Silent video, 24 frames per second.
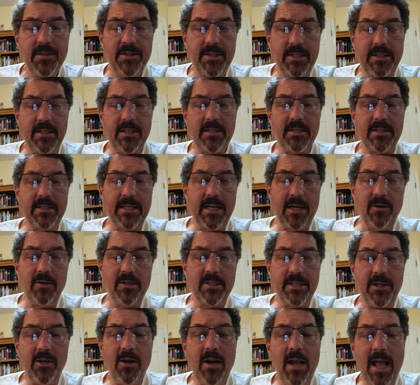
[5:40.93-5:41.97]
Jesus there
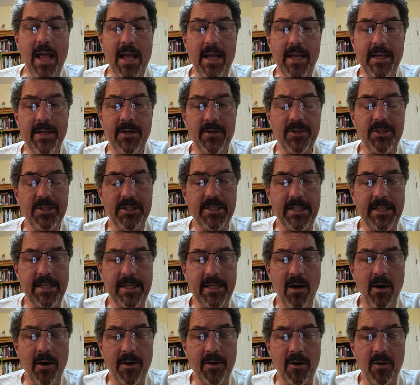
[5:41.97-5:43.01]
is inter-
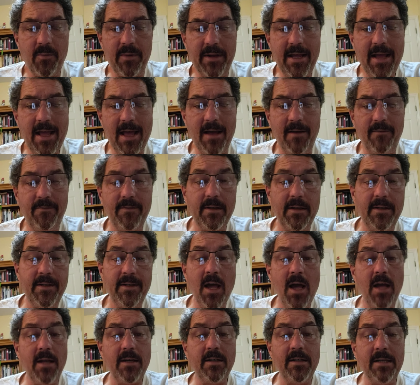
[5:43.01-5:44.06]
interceding on our behalf,
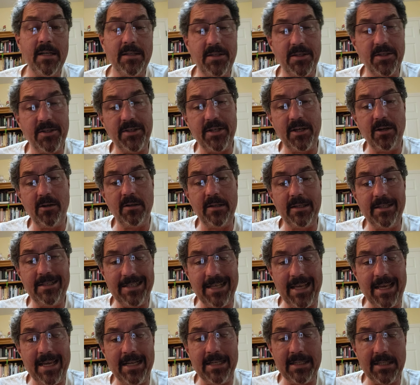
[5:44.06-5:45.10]
not necessarily
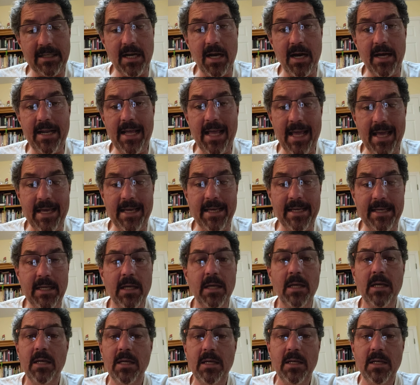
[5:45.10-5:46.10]
saying to God, hey,